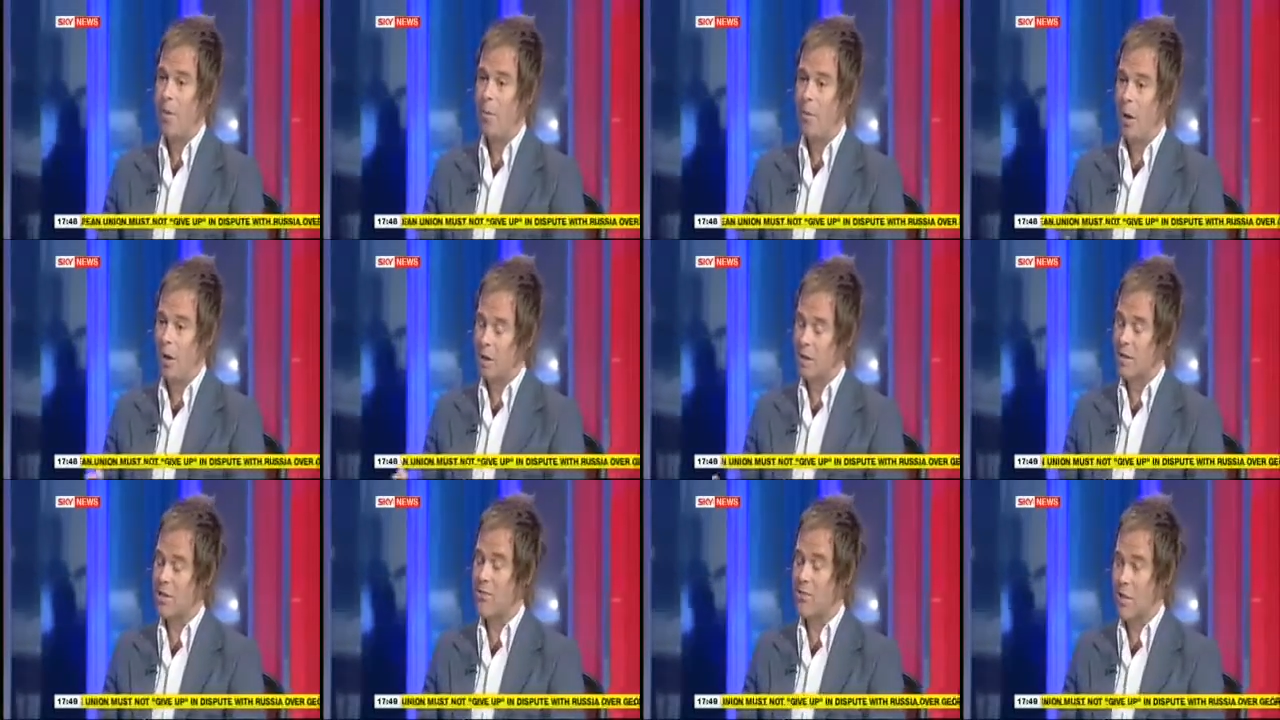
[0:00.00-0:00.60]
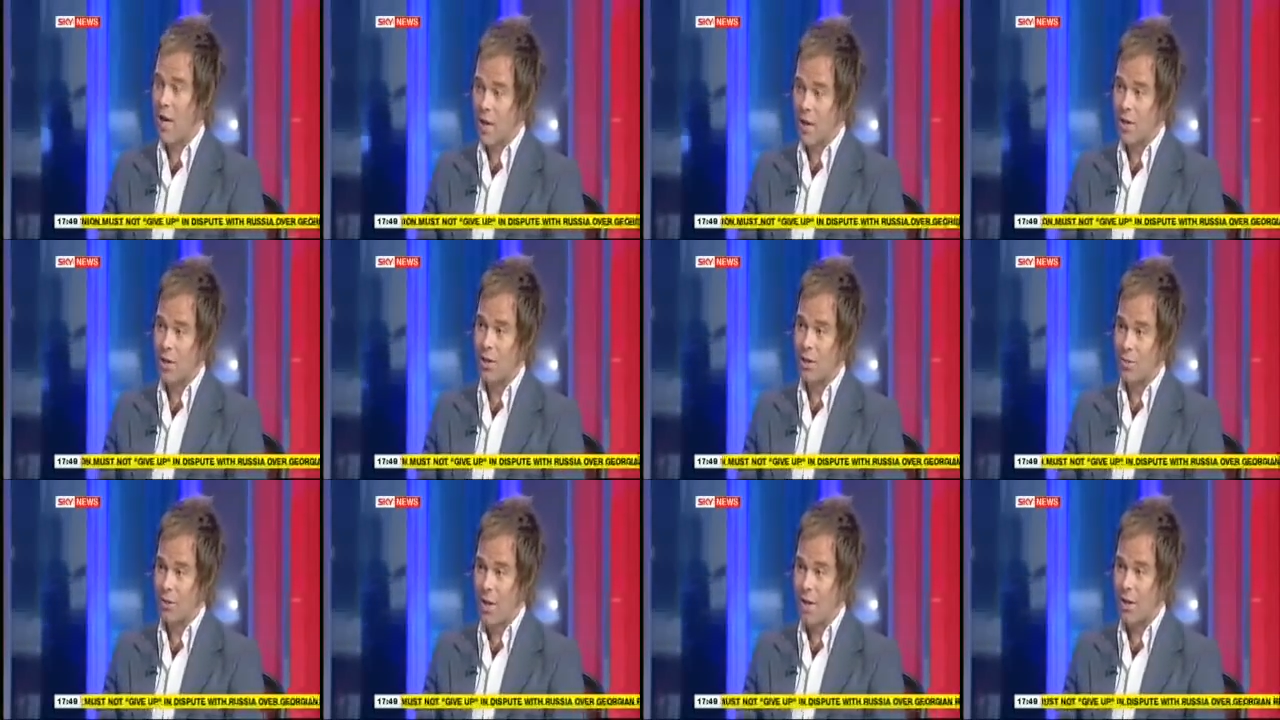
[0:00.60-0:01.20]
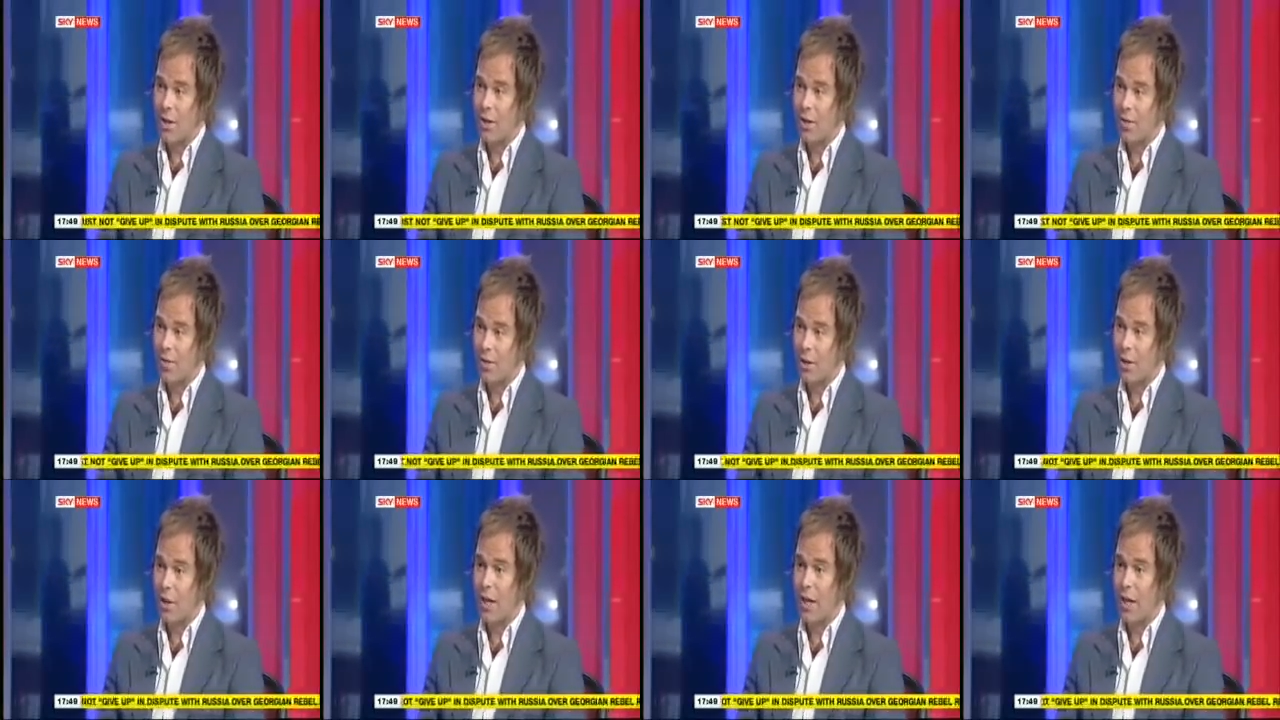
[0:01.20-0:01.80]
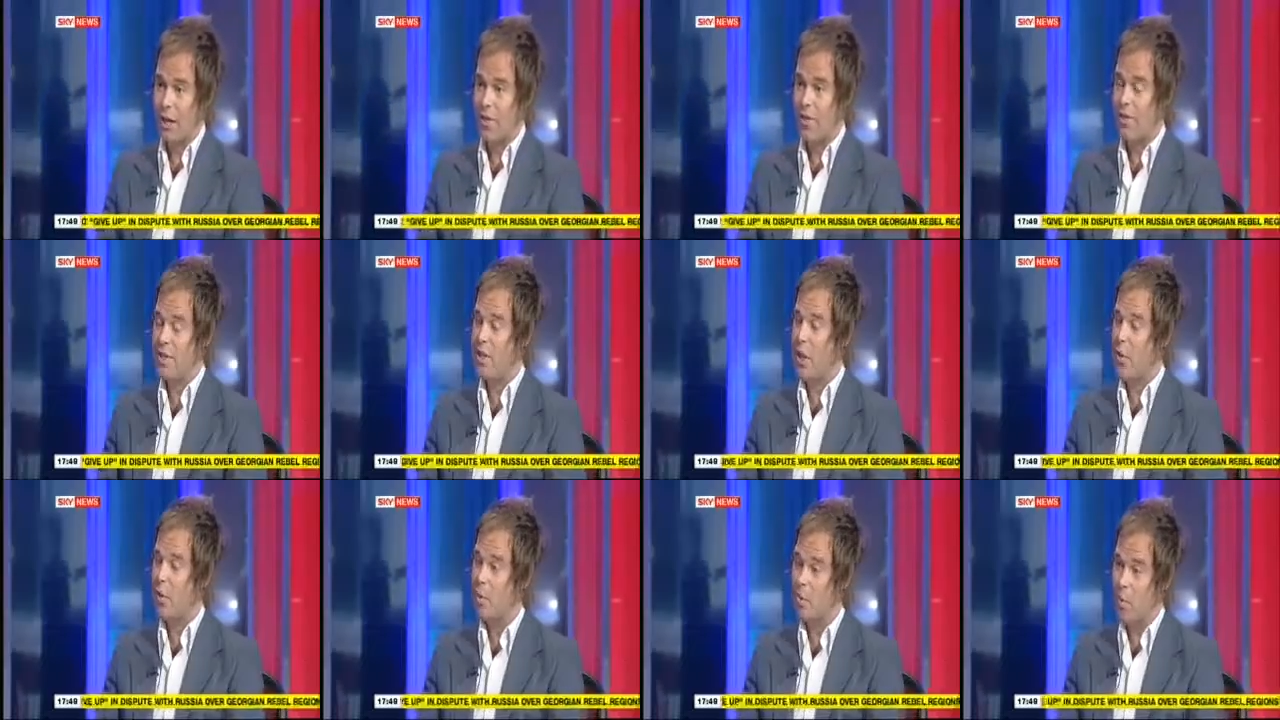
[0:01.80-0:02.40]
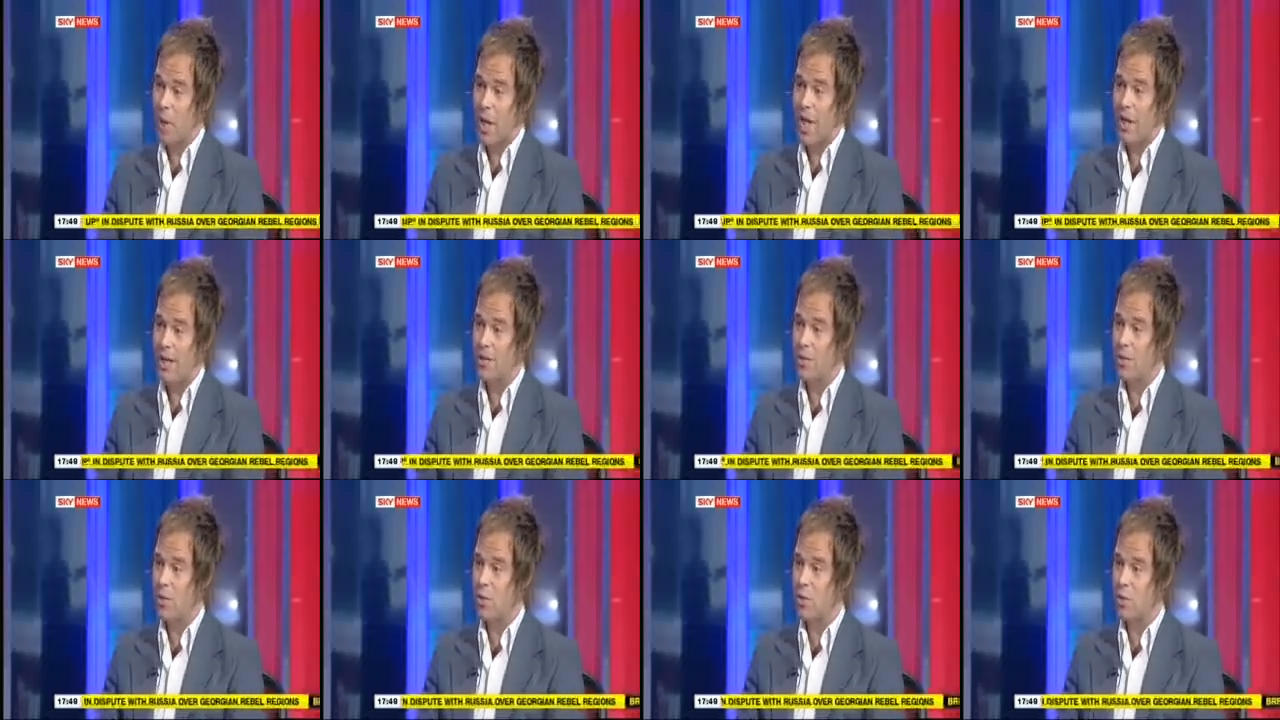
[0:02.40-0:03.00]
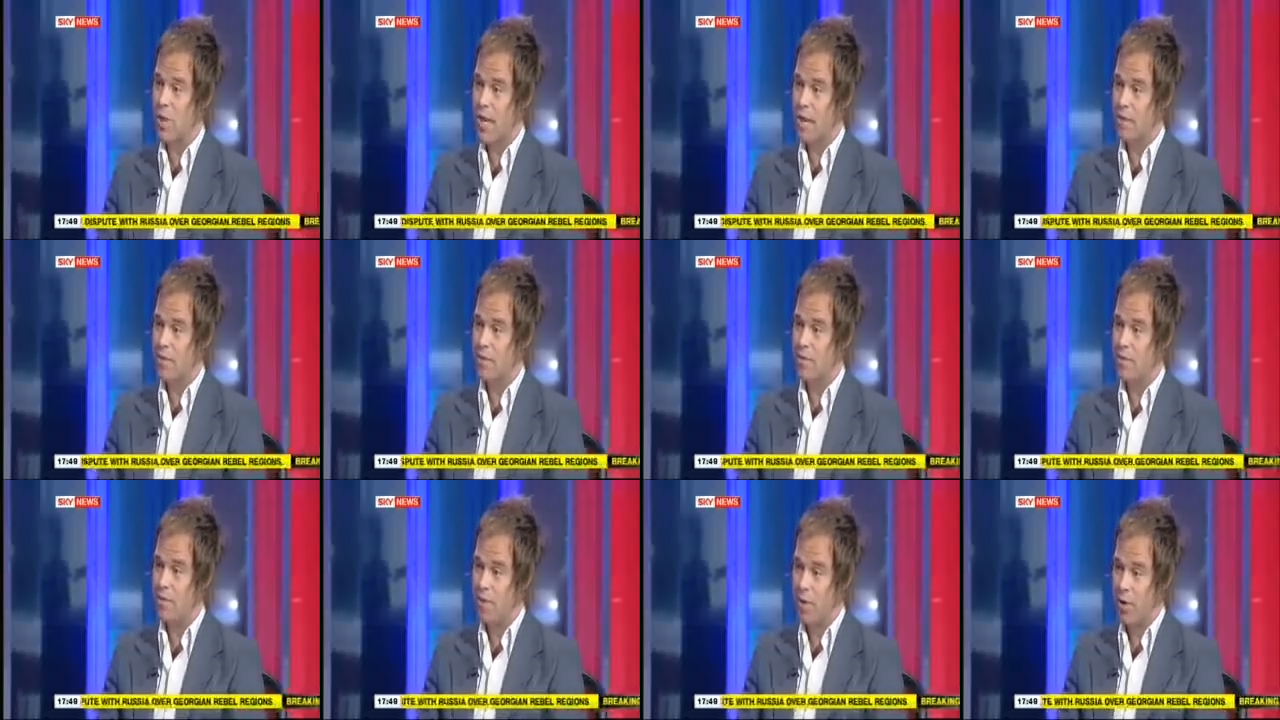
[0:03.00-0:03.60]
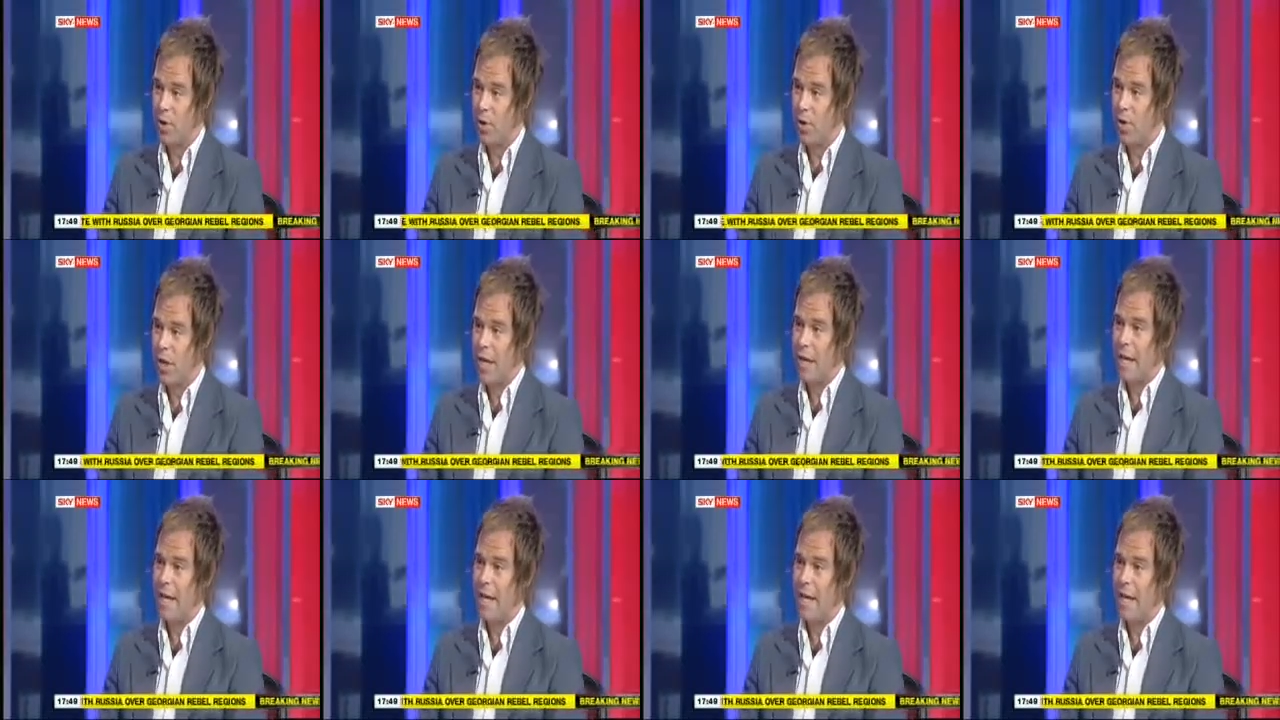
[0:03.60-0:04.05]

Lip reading: Poulter's Ryder Cup record, funnily enough, is only played in 2004.